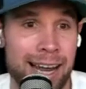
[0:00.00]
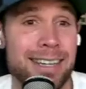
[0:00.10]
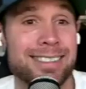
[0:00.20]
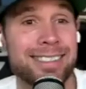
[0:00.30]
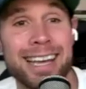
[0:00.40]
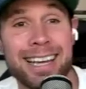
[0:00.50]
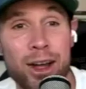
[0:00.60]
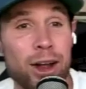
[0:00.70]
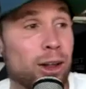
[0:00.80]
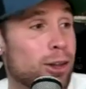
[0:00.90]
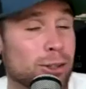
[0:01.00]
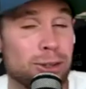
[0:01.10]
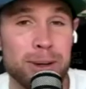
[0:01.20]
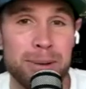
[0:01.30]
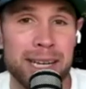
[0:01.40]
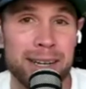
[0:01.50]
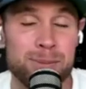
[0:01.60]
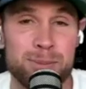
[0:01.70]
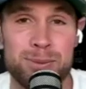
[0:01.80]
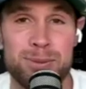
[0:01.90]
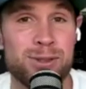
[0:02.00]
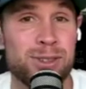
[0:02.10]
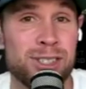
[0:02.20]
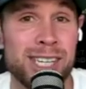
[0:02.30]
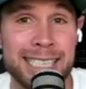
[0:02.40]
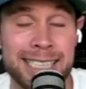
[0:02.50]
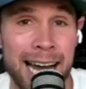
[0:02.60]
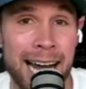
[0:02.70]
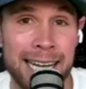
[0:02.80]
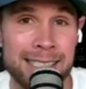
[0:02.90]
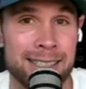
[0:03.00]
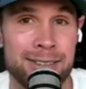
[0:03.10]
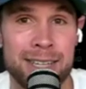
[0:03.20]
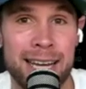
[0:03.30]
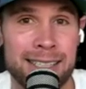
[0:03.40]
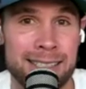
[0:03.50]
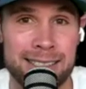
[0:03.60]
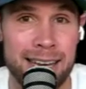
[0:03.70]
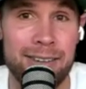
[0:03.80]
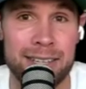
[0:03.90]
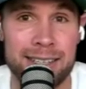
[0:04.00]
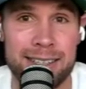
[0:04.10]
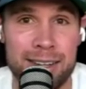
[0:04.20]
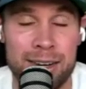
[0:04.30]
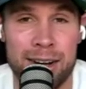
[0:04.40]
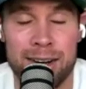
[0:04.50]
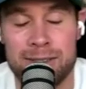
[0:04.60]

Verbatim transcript: And it's like there's only been six guys that have gotten to seven, you know.